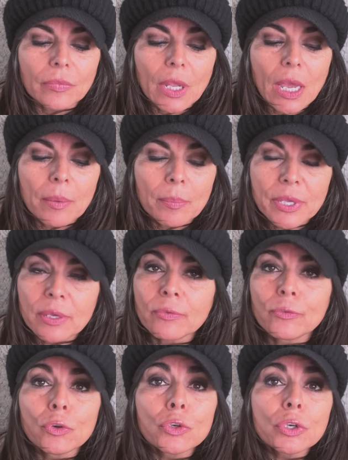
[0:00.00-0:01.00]
I'm being
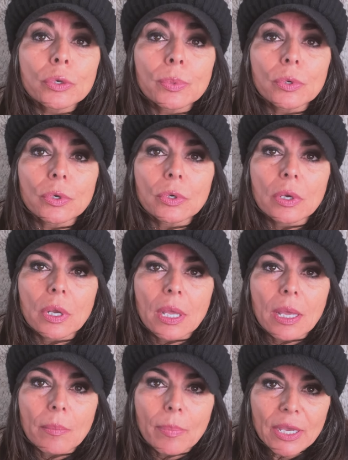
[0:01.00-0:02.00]
vulnerable
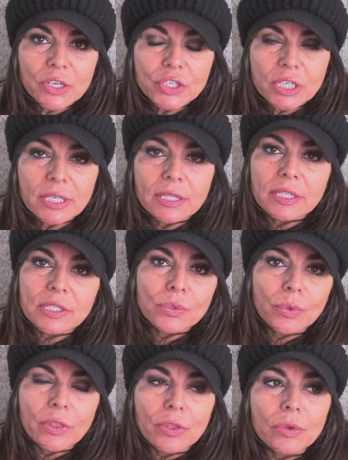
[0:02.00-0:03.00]
by sharing this
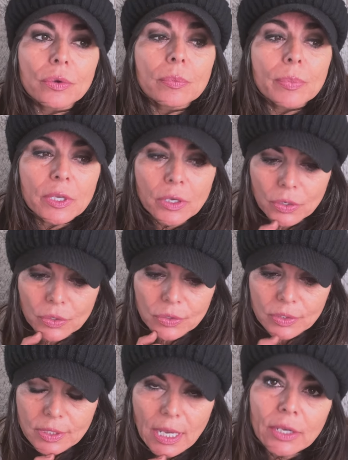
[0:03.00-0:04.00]
with you
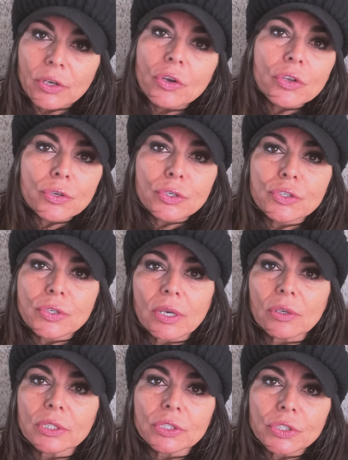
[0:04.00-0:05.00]
because I know you're
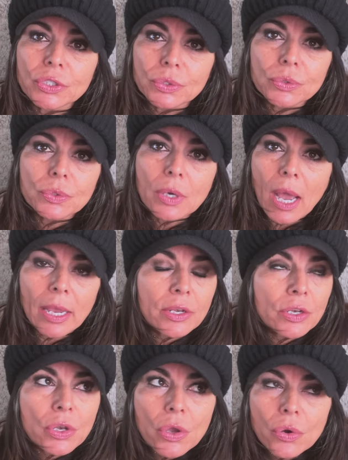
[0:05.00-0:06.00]
struggling too. I
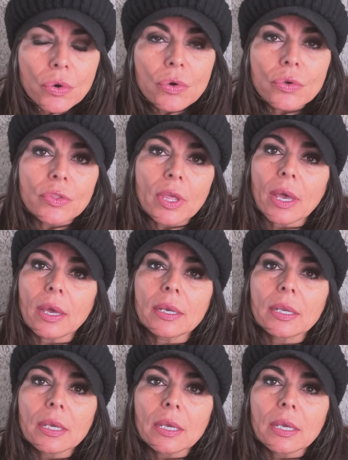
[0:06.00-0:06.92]
know that